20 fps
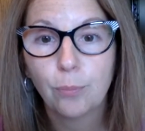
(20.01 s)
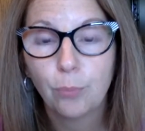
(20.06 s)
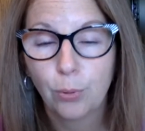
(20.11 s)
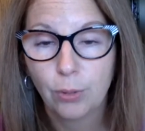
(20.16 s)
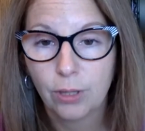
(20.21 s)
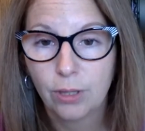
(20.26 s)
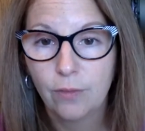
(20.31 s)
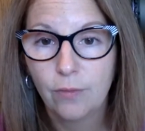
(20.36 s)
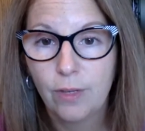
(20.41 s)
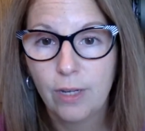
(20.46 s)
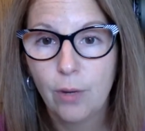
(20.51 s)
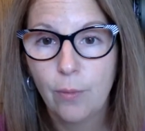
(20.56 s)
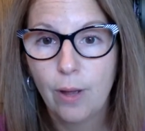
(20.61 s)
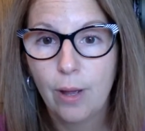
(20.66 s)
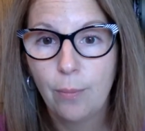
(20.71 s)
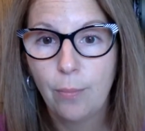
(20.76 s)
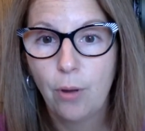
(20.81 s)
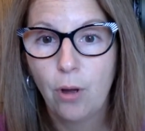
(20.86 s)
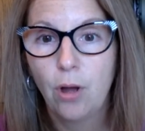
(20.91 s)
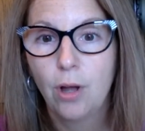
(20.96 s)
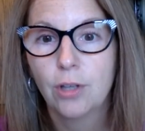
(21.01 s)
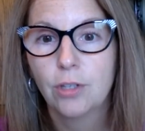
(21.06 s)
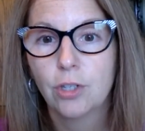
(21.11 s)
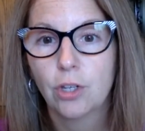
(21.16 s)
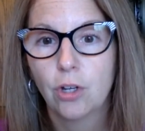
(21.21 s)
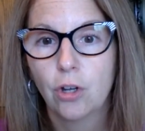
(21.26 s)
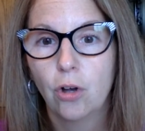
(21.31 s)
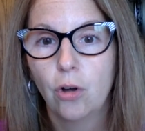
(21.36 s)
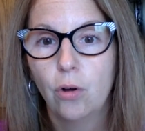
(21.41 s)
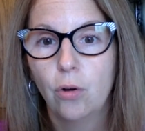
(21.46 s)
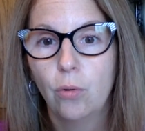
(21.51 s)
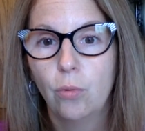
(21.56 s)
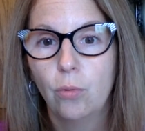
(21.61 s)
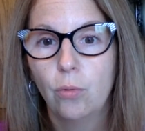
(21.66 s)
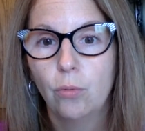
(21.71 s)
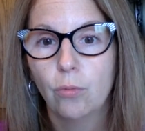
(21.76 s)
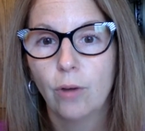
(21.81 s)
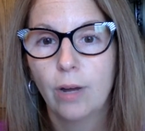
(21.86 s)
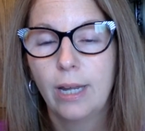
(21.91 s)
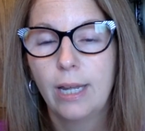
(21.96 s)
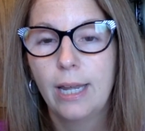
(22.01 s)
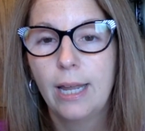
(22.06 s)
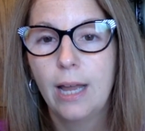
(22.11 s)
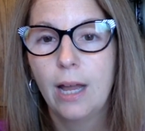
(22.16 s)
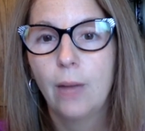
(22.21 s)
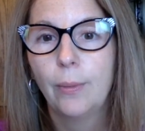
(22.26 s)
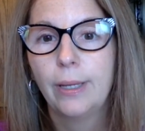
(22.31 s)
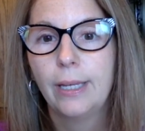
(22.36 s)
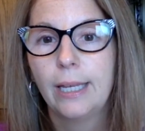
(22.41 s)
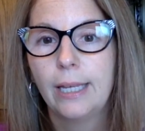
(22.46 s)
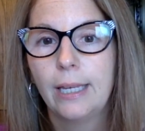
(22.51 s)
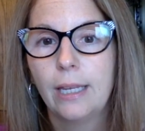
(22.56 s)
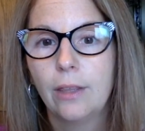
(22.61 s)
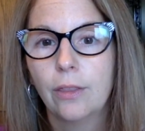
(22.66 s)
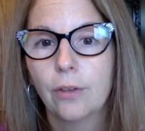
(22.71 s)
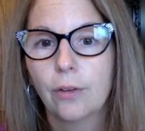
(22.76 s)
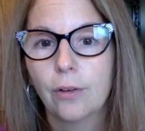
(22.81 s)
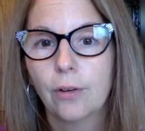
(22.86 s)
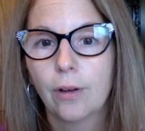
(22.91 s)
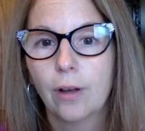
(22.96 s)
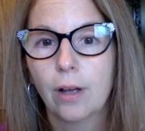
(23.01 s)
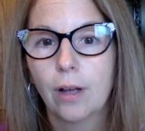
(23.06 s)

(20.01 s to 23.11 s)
put the video on pause and go right now and get either